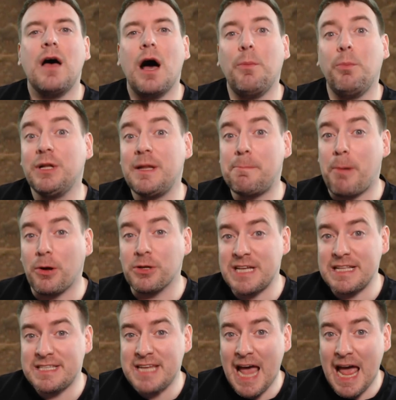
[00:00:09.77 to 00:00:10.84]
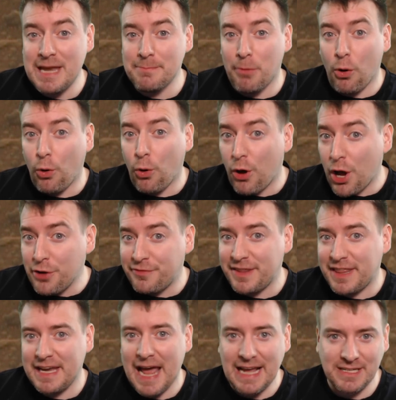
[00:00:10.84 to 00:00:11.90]
and will deposit 10 more
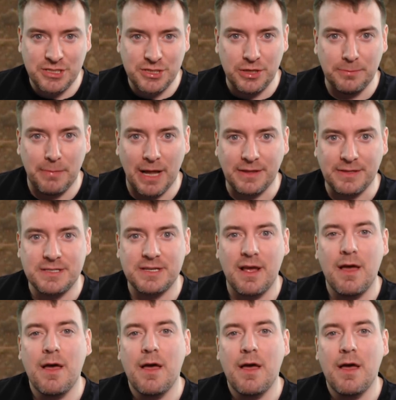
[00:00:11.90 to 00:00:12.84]
over the next two months,